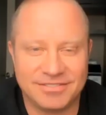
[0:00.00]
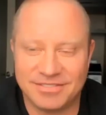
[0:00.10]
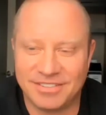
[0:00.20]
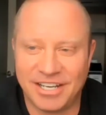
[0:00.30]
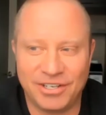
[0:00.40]

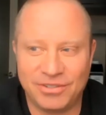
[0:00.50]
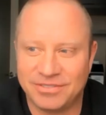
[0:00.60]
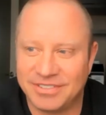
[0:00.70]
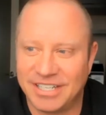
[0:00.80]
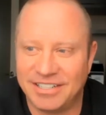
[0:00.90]
I
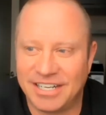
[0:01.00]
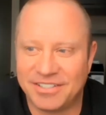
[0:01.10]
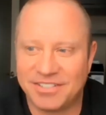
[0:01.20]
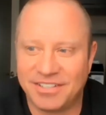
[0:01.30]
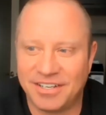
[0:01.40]
know. And
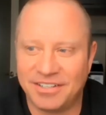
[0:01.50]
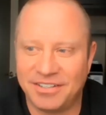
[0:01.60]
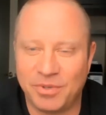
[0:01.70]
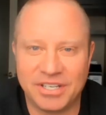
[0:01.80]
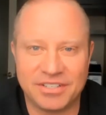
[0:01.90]
that's the
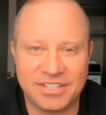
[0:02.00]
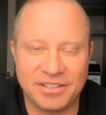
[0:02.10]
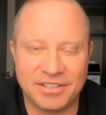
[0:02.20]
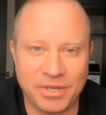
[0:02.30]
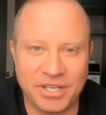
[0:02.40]
the biggest
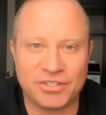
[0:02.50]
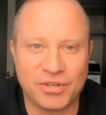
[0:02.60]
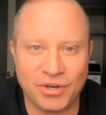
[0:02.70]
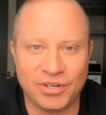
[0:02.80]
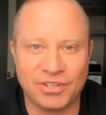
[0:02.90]
thing. The biggest
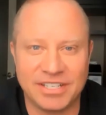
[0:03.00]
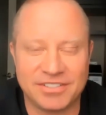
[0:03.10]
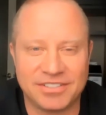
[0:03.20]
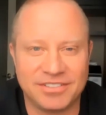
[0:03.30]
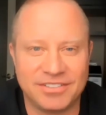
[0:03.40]
hurdle
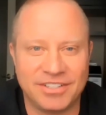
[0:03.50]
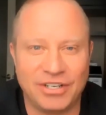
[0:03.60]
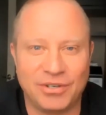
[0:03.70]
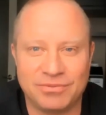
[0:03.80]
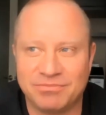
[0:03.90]
is, you
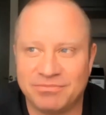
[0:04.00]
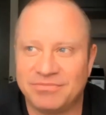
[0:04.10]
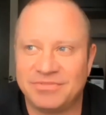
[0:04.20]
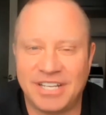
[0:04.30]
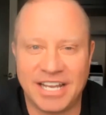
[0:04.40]
know,
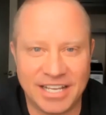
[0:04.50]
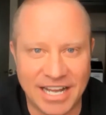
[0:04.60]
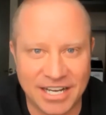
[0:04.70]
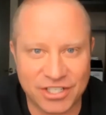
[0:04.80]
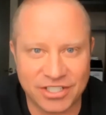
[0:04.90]
taking
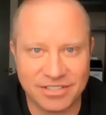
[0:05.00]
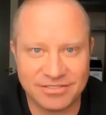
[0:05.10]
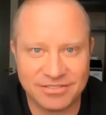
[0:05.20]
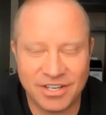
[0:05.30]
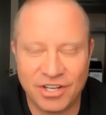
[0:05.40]
action
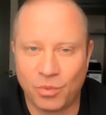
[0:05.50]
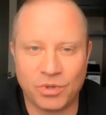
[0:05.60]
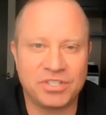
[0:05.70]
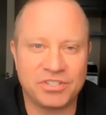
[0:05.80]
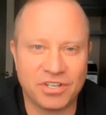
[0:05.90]

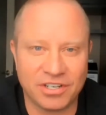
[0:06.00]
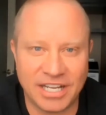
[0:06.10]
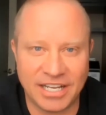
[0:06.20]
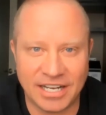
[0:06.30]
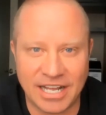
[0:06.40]
once you start
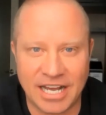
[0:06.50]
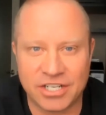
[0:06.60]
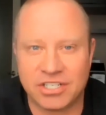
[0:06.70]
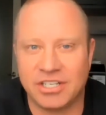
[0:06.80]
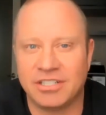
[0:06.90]
taking
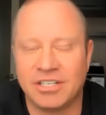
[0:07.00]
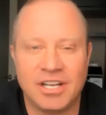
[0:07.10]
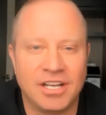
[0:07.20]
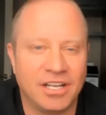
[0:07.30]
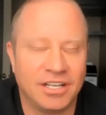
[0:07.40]
action,
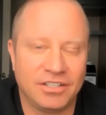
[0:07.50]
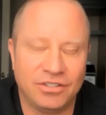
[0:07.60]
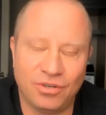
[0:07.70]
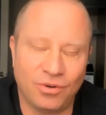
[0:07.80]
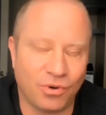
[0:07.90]

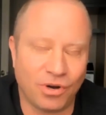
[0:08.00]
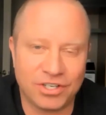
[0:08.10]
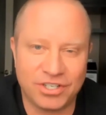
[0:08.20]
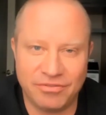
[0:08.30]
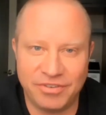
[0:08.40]
don't
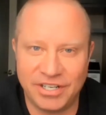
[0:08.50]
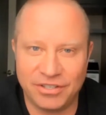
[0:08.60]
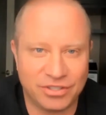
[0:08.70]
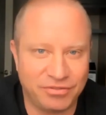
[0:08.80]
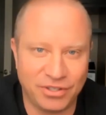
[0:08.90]
watch your
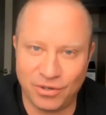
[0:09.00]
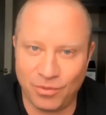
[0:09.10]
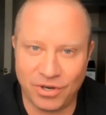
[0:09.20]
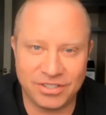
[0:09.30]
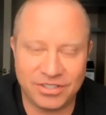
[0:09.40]
videos if you
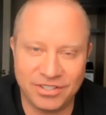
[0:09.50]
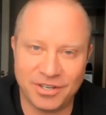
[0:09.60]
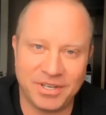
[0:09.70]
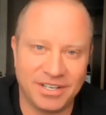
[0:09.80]
don't want to. I mean,